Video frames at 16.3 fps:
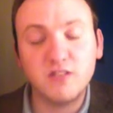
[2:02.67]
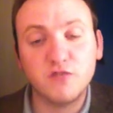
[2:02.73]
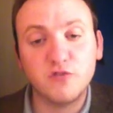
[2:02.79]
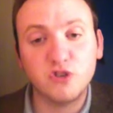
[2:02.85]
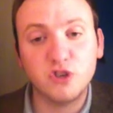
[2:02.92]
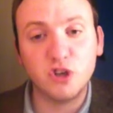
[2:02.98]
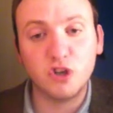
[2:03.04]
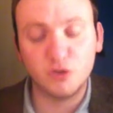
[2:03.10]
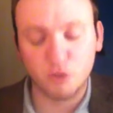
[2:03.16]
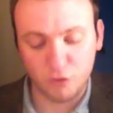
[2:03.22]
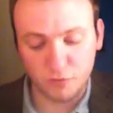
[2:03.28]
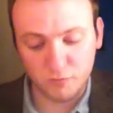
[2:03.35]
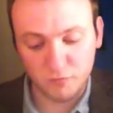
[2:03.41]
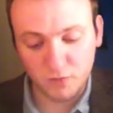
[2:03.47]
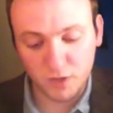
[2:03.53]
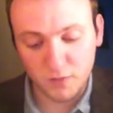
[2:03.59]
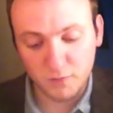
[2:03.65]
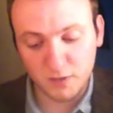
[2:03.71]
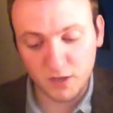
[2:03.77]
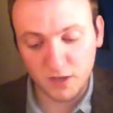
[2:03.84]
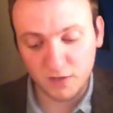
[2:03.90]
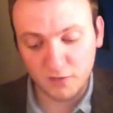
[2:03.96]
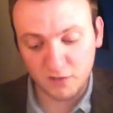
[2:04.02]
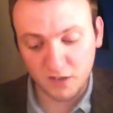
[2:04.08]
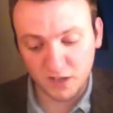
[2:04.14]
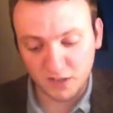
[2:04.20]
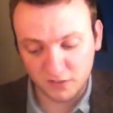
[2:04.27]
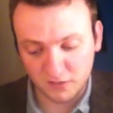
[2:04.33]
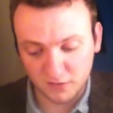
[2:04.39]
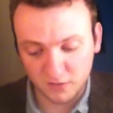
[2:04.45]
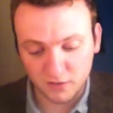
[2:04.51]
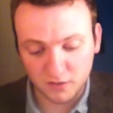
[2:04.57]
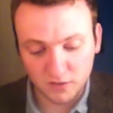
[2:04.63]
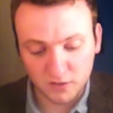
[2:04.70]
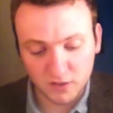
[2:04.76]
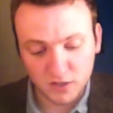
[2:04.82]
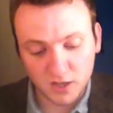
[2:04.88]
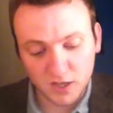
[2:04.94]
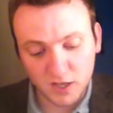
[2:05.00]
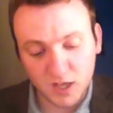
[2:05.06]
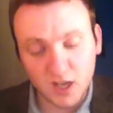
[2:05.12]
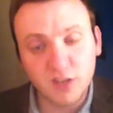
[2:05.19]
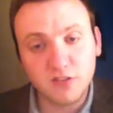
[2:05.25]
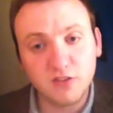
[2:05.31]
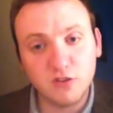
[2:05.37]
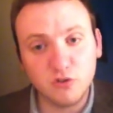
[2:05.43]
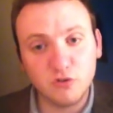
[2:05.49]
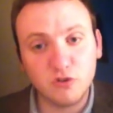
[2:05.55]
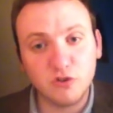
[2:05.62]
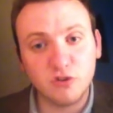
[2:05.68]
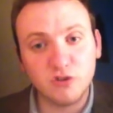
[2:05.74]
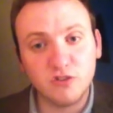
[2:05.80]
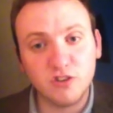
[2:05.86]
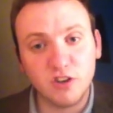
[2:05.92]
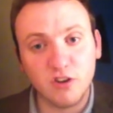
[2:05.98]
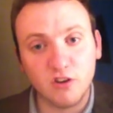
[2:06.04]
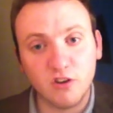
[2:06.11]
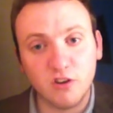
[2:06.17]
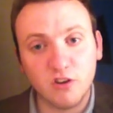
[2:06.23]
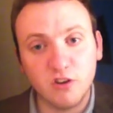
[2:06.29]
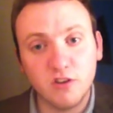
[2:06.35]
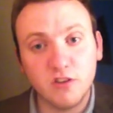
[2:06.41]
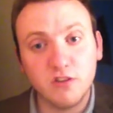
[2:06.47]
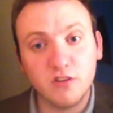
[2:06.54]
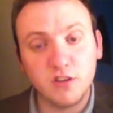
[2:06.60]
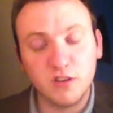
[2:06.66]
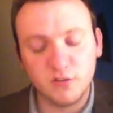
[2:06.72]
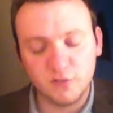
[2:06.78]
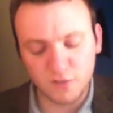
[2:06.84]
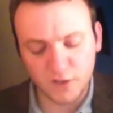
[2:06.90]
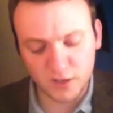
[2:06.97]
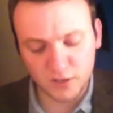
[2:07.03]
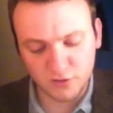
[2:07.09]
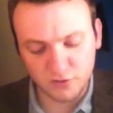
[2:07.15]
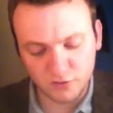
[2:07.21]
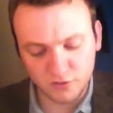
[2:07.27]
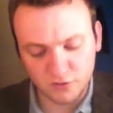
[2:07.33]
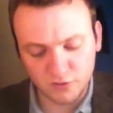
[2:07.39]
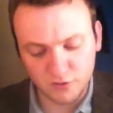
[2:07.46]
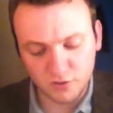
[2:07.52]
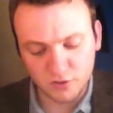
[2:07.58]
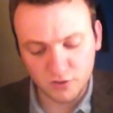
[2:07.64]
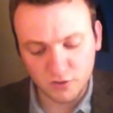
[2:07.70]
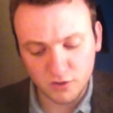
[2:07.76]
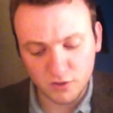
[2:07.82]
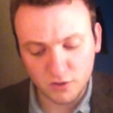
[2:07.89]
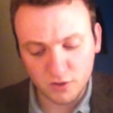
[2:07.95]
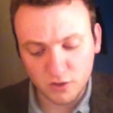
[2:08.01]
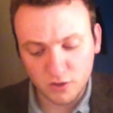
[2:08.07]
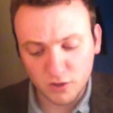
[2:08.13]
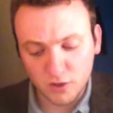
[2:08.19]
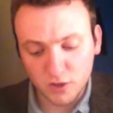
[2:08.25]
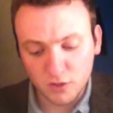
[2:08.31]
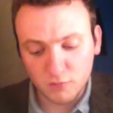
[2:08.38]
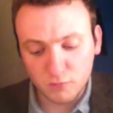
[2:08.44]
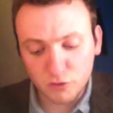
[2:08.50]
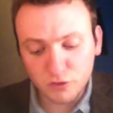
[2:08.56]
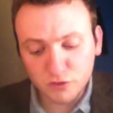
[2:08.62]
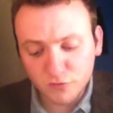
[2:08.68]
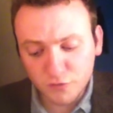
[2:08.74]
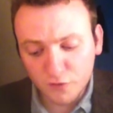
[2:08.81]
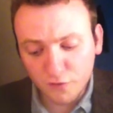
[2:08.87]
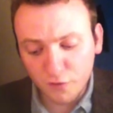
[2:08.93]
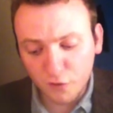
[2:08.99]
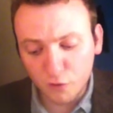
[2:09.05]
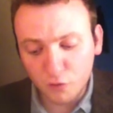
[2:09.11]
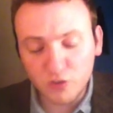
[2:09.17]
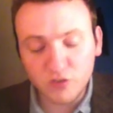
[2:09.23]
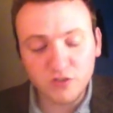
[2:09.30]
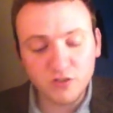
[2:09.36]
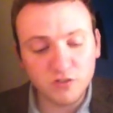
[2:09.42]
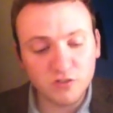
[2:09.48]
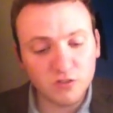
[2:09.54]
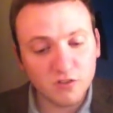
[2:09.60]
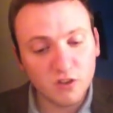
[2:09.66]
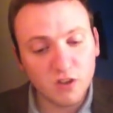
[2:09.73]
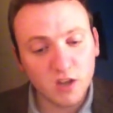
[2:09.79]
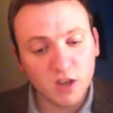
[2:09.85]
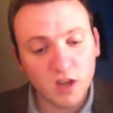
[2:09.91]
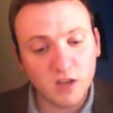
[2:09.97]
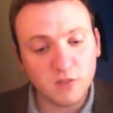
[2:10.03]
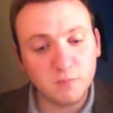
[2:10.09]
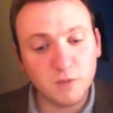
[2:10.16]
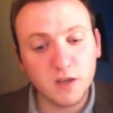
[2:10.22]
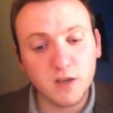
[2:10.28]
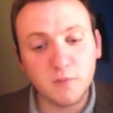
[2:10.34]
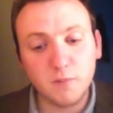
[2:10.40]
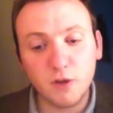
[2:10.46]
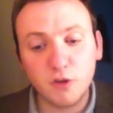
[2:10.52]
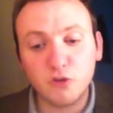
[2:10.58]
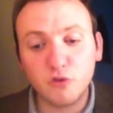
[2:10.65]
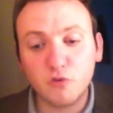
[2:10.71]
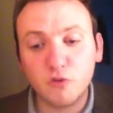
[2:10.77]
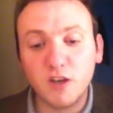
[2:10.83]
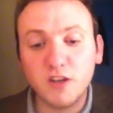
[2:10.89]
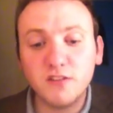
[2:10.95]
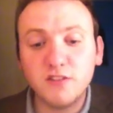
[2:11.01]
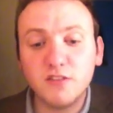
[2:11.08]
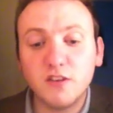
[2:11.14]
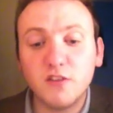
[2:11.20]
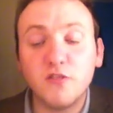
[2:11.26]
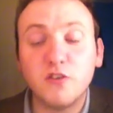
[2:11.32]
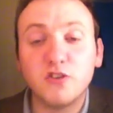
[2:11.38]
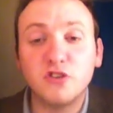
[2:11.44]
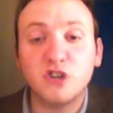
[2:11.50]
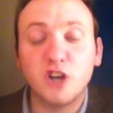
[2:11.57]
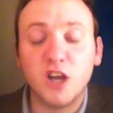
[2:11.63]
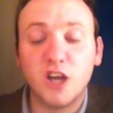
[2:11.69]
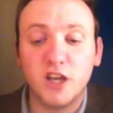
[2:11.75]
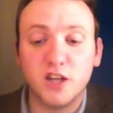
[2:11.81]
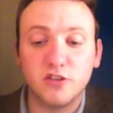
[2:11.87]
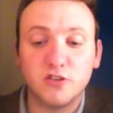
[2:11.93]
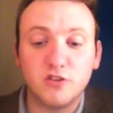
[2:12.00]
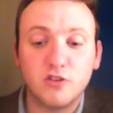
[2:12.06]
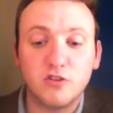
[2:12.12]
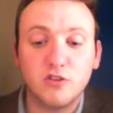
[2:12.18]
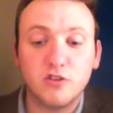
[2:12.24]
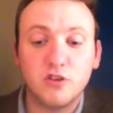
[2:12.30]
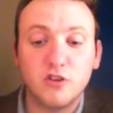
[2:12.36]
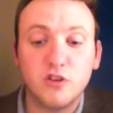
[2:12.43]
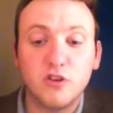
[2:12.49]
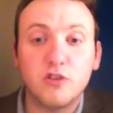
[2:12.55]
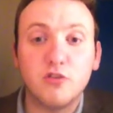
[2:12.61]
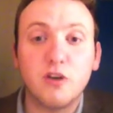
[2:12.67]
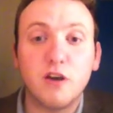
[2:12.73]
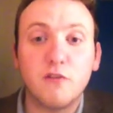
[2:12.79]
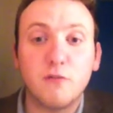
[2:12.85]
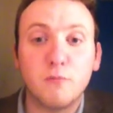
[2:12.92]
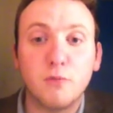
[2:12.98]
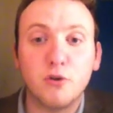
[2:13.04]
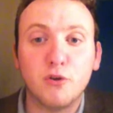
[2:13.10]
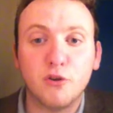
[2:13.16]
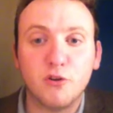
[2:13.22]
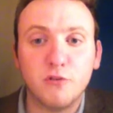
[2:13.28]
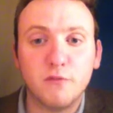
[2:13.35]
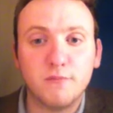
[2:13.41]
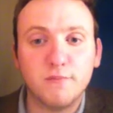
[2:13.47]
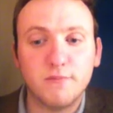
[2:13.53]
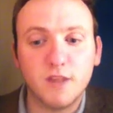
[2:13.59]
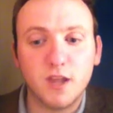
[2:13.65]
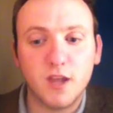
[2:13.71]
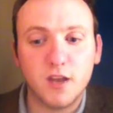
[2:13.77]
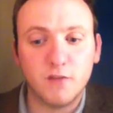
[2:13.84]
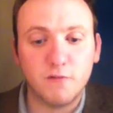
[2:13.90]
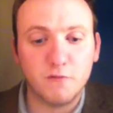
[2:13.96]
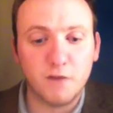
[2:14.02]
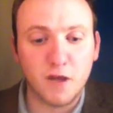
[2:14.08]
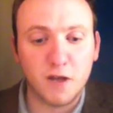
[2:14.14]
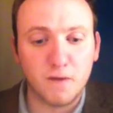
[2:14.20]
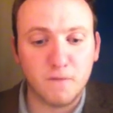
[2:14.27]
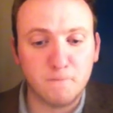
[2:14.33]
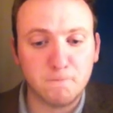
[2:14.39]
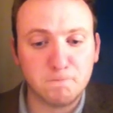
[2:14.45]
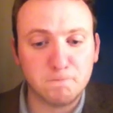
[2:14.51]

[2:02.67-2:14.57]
of children being affected, I ask you to consider these factors. Much of the focus has been about the rights of a child to have a mother and a father.